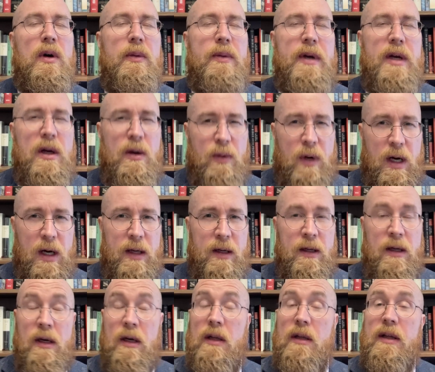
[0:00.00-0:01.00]
we go on,
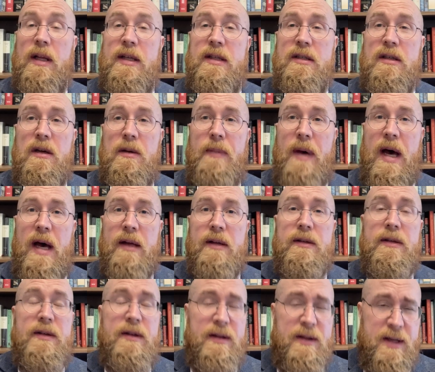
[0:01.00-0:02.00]
let's go back
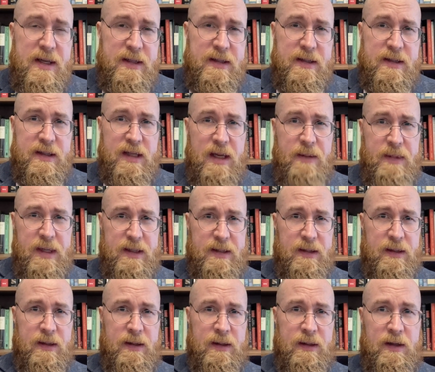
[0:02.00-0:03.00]
to the thesis statement.
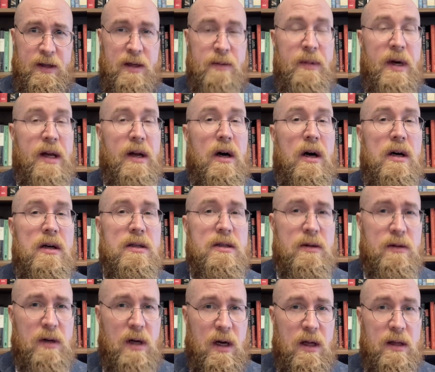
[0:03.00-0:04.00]
You might also
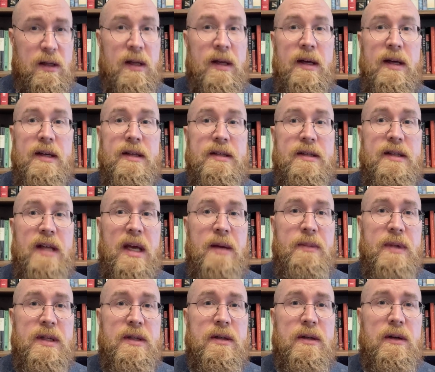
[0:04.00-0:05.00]
call it his
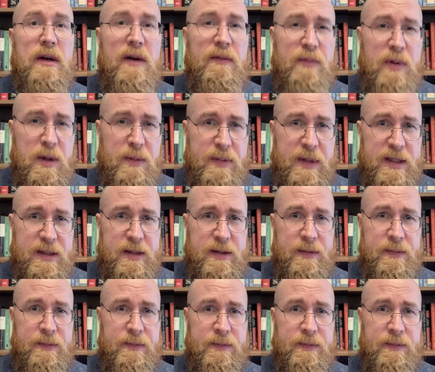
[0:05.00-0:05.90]
statement of purpose.